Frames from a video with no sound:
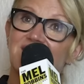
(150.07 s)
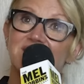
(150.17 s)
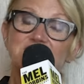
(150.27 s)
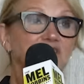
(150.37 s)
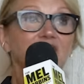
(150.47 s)

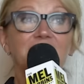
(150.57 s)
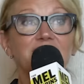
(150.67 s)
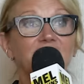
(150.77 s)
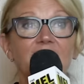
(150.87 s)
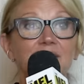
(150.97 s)
that she doesn't
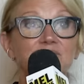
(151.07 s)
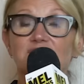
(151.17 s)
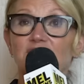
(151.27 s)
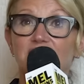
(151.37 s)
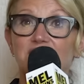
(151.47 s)
have time
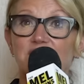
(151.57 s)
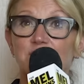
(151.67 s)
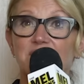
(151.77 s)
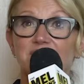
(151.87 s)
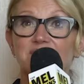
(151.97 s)
to talk to
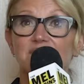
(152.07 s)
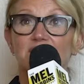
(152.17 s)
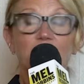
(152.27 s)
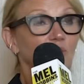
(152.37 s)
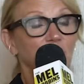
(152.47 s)
you because
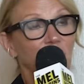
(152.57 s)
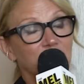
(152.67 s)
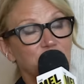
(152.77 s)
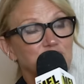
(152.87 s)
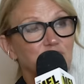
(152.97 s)
the whole
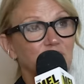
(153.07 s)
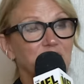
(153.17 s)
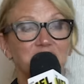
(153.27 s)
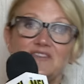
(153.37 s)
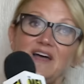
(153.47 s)
point of her
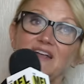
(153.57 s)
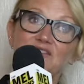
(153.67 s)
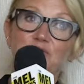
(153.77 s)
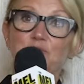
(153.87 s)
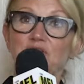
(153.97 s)
trip is
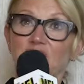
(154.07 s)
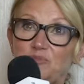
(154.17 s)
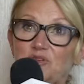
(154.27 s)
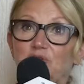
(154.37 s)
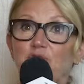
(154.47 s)
not to
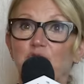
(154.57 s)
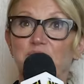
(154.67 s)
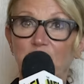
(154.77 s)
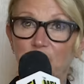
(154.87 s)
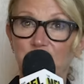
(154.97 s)
keep
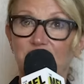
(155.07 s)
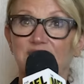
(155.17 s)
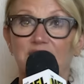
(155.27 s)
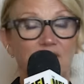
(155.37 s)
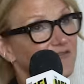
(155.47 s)
you
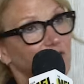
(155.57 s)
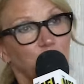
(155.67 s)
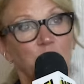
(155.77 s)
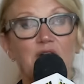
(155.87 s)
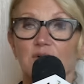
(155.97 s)
posted of
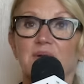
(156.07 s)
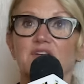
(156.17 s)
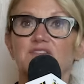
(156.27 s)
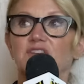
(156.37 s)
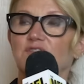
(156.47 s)
her
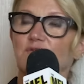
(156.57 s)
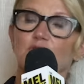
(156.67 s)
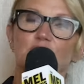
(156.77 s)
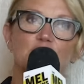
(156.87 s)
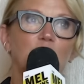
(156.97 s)
whereabouts. It's
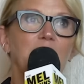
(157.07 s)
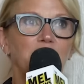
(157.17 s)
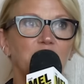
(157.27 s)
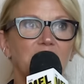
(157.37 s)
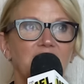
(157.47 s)
for her to go
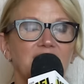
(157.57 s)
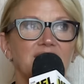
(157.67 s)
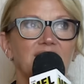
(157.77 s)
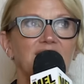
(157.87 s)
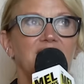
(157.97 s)
out
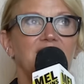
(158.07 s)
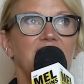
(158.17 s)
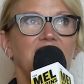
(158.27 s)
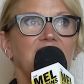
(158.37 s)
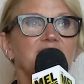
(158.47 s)
and
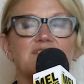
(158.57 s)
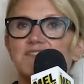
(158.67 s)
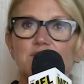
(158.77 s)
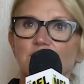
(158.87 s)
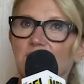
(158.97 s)
have
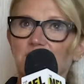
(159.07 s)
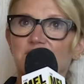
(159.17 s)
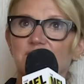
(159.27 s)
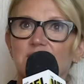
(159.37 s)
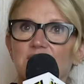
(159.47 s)
this incredible
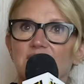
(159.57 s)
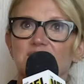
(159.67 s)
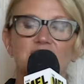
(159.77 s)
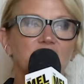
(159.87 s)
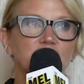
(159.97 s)

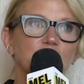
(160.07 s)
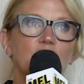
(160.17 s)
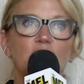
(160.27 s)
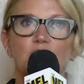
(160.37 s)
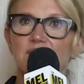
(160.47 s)
experience and to
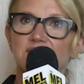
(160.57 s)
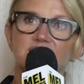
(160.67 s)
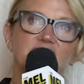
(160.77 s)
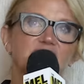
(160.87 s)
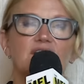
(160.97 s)
grow and
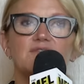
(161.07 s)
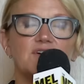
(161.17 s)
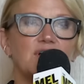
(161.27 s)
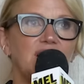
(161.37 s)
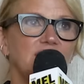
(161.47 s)
to
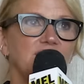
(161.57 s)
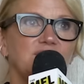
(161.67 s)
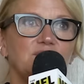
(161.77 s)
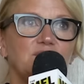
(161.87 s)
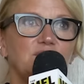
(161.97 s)
discover
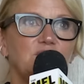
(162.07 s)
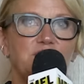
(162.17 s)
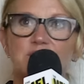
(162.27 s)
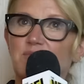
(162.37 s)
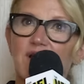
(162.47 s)
and
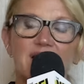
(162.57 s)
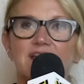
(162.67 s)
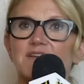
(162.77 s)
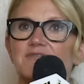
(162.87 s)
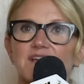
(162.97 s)
to be
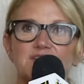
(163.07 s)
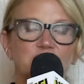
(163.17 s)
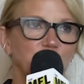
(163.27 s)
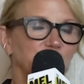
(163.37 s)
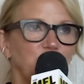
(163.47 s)
brave and
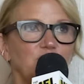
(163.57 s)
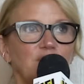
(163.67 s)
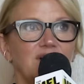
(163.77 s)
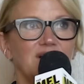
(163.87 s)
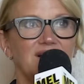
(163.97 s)
to
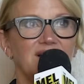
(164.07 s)
explore.